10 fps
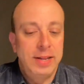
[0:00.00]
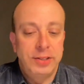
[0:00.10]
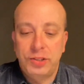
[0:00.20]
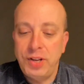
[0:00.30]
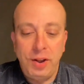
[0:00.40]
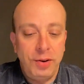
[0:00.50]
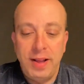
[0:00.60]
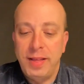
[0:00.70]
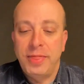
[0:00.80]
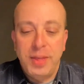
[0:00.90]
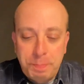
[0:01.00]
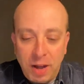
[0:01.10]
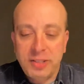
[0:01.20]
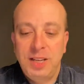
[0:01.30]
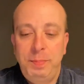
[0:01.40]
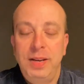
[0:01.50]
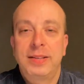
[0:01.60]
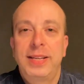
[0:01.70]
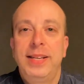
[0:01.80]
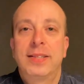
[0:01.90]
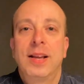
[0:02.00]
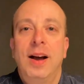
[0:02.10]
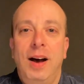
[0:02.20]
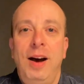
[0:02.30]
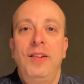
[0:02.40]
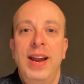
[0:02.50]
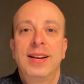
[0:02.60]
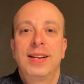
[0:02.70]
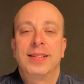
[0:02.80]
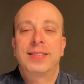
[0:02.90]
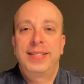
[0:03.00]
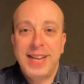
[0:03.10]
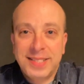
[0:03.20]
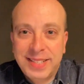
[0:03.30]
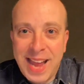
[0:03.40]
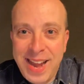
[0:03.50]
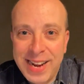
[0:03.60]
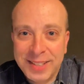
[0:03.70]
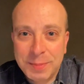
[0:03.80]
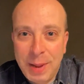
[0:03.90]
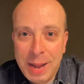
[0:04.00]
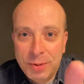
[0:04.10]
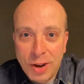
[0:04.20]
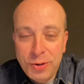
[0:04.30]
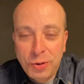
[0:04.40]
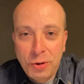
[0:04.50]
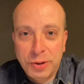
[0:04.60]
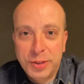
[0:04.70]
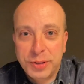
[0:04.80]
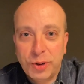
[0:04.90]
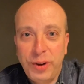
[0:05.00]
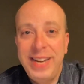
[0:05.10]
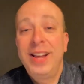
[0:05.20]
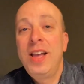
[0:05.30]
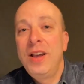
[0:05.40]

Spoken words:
So the possibilities are endless. Yes, Dan Nussbaum, don't talk to the screen.